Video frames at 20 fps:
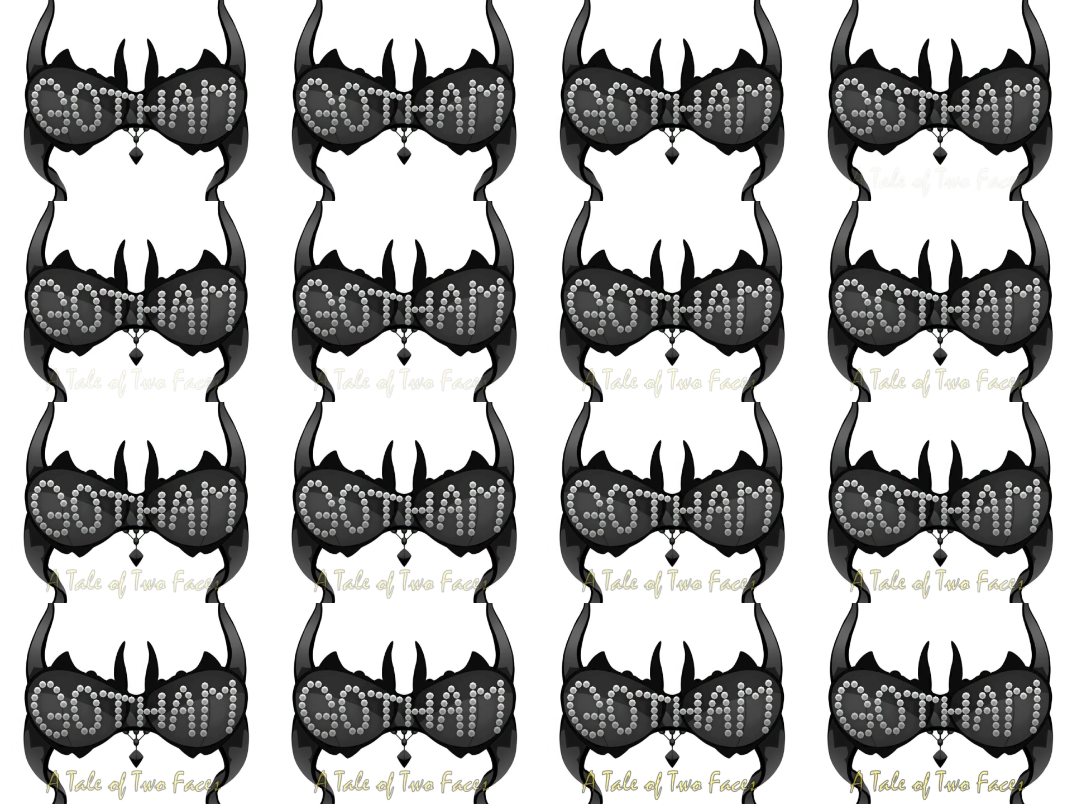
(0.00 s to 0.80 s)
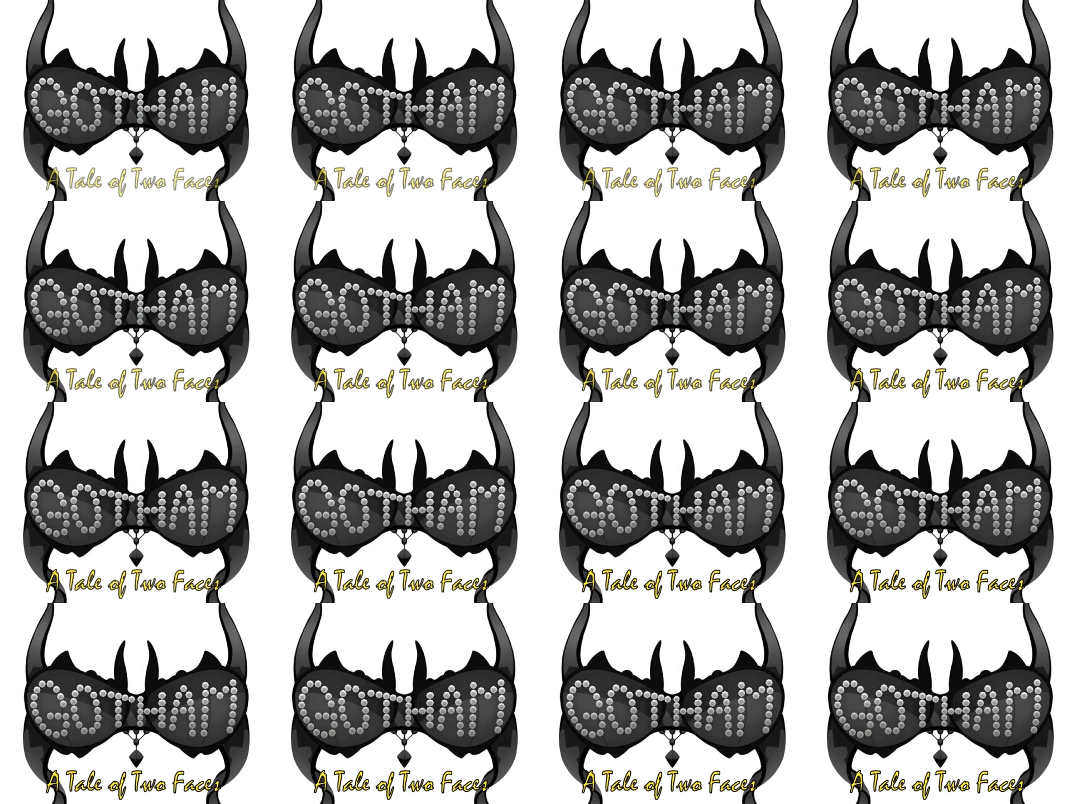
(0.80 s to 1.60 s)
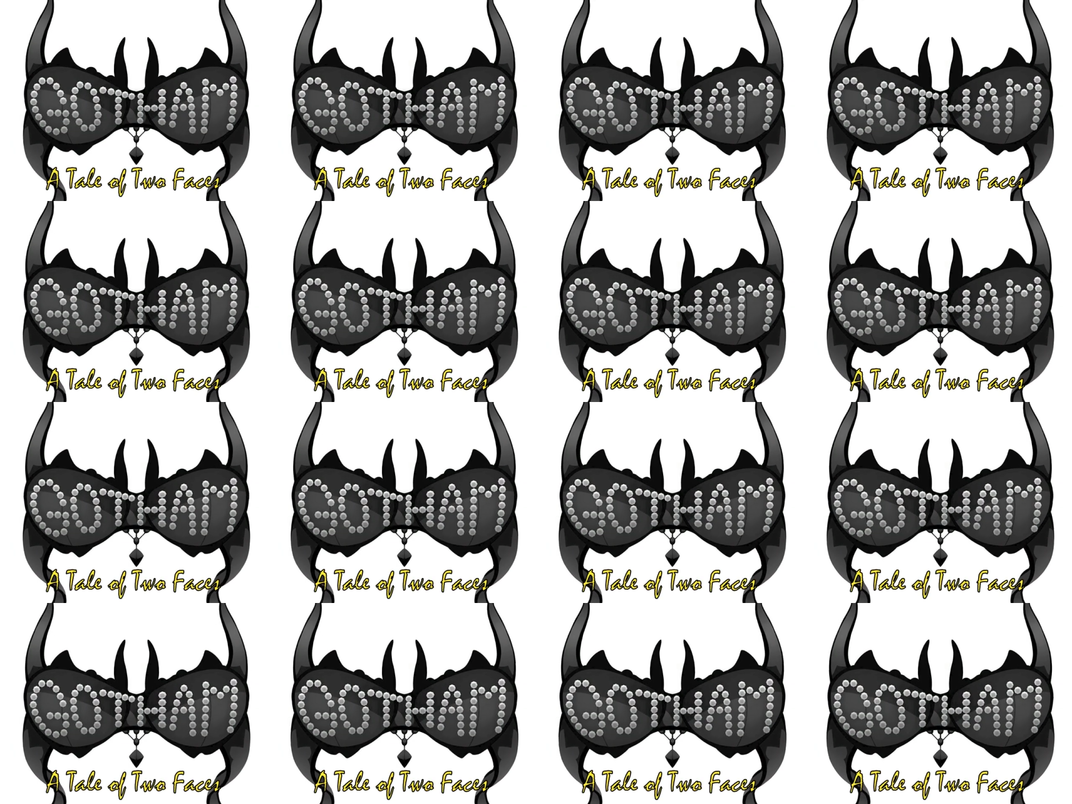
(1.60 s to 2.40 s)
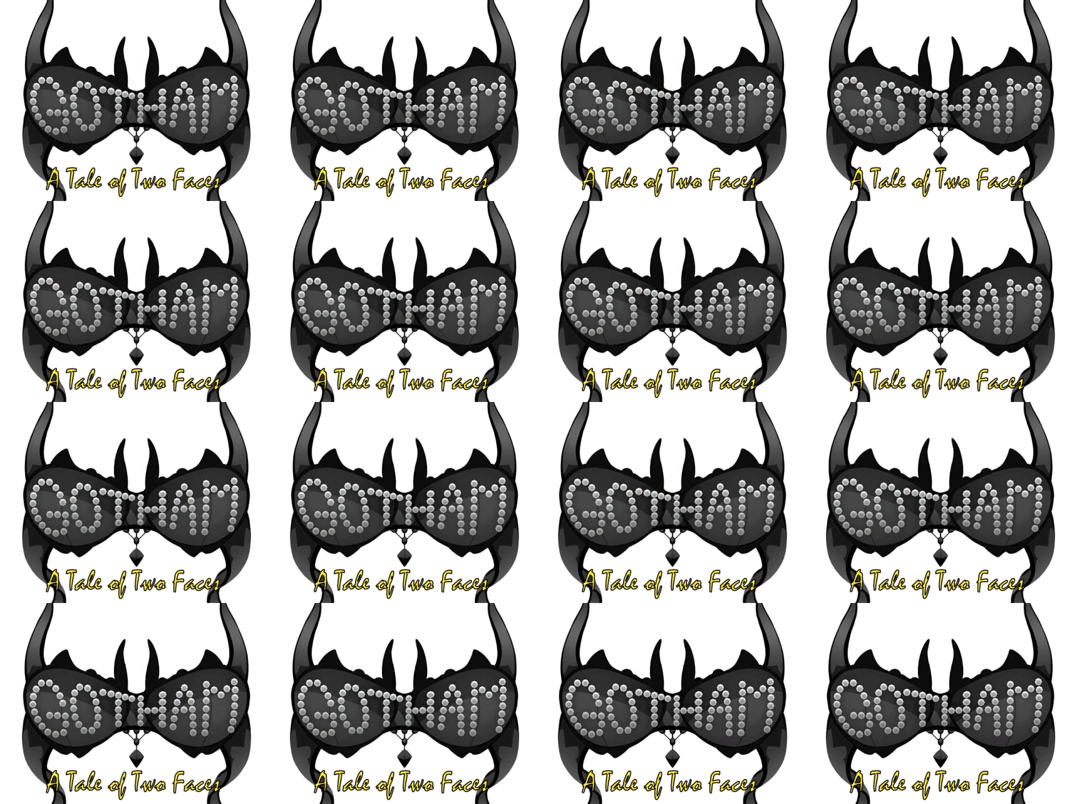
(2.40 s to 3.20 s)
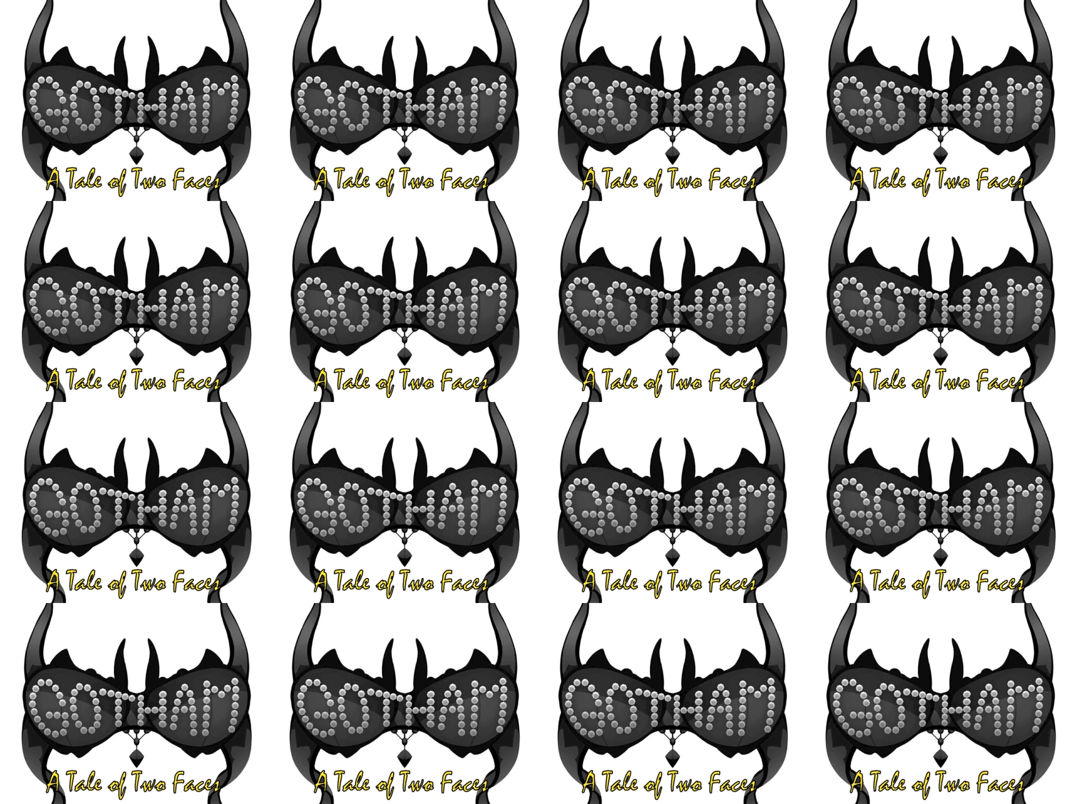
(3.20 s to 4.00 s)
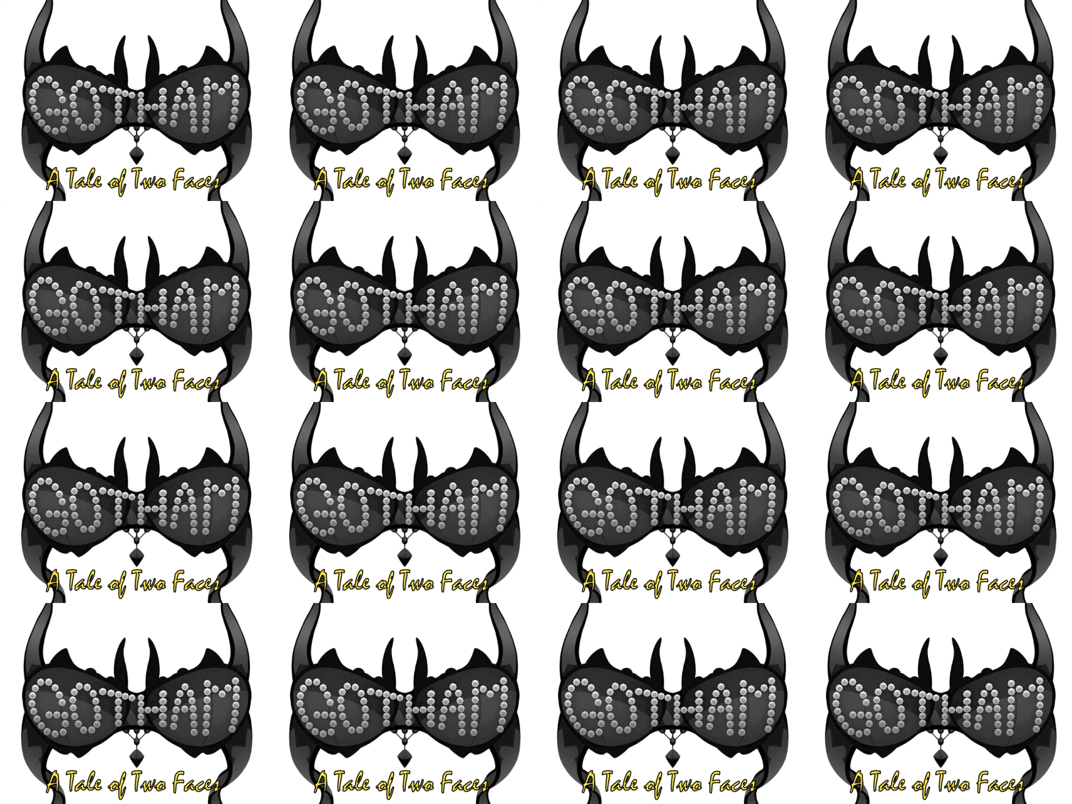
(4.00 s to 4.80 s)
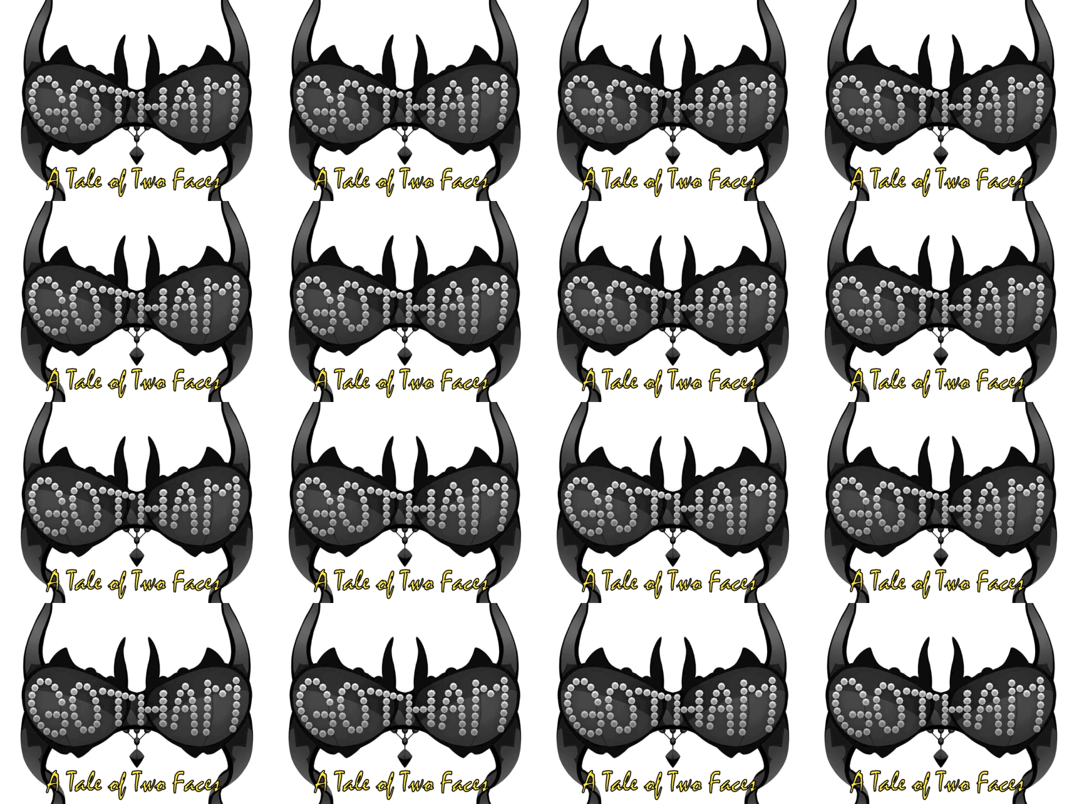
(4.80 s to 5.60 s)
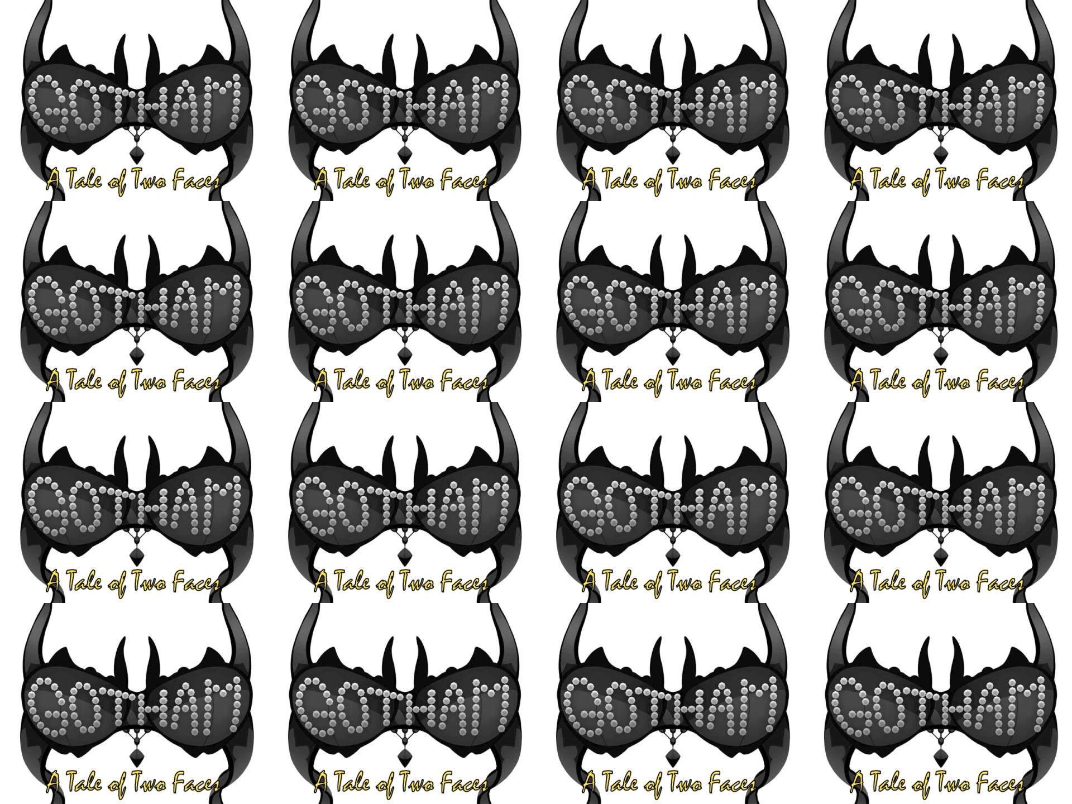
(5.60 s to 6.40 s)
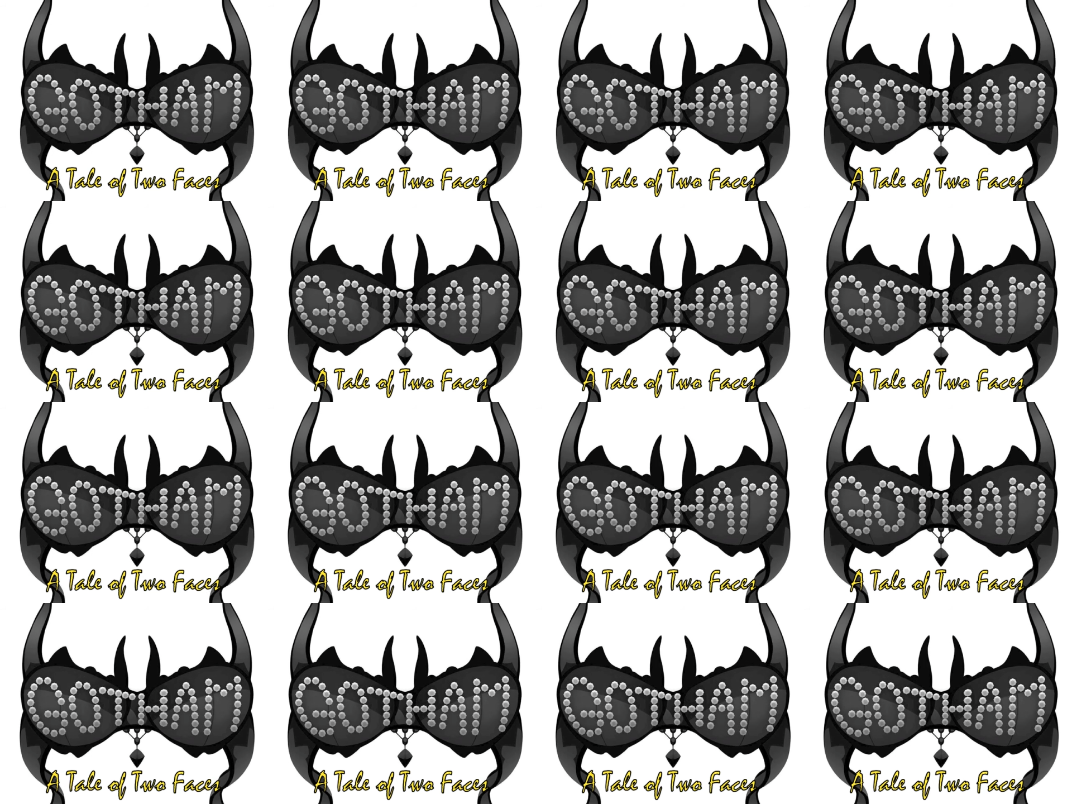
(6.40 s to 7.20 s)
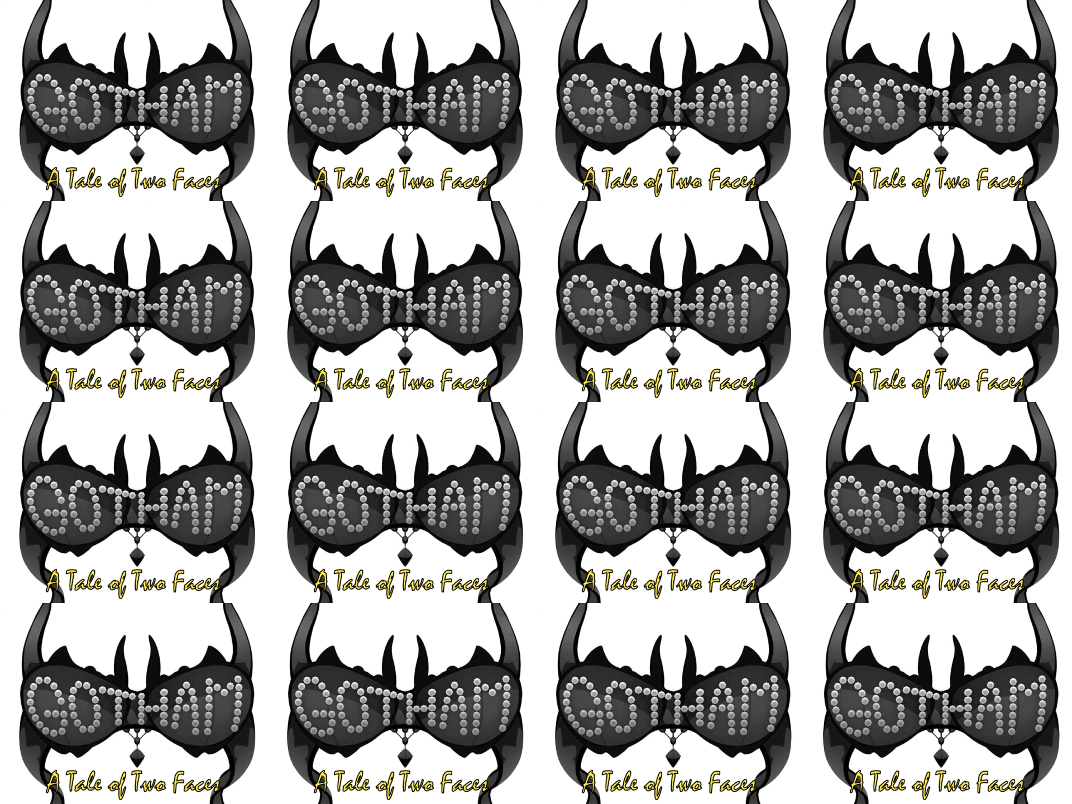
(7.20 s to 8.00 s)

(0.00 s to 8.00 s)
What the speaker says: Nobody's mouth can be seen.